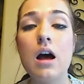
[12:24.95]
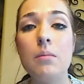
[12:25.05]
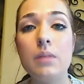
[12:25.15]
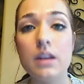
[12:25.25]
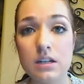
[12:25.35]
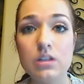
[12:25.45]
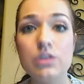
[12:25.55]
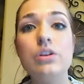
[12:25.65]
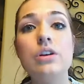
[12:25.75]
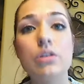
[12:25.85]
and
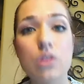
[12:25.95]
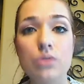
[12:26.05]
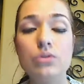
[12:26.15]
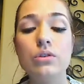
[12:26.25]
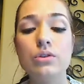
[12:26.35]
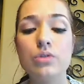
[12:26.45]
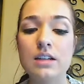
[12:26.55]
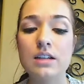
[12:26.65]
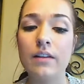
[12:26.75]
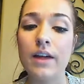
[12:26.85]
into the new year, closer to the
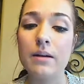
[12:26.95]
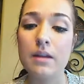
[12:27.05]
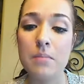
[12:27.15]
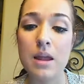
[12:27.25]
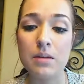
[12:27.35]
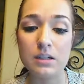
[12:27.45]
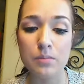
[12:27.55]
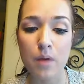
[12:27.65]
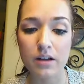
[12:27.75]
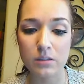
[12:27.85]
trade deadline, maybe
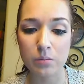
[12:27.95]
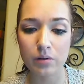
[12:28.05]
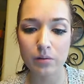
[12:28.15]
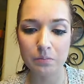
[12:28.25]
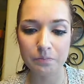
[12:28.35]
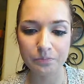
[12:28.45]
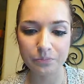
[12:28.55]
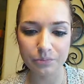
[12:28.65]
it's possible.